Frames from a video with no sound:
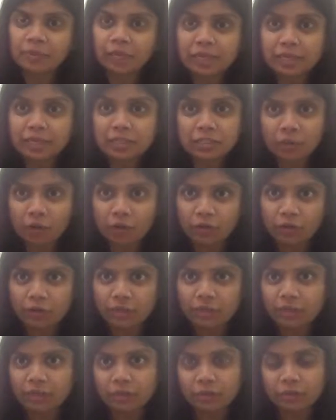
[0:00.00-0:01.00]
It is not
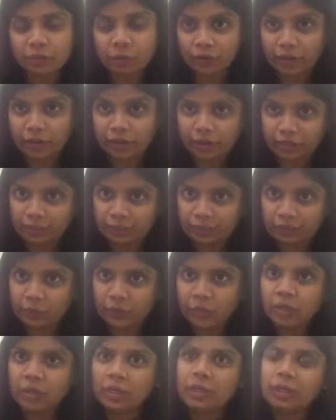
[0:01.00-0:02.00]
only going to hurt
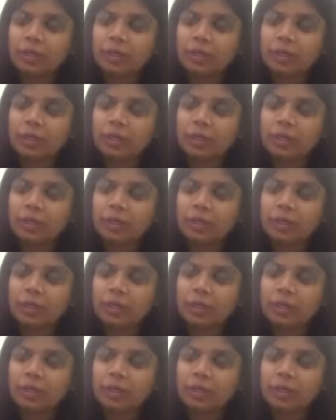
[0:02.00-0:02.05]
you,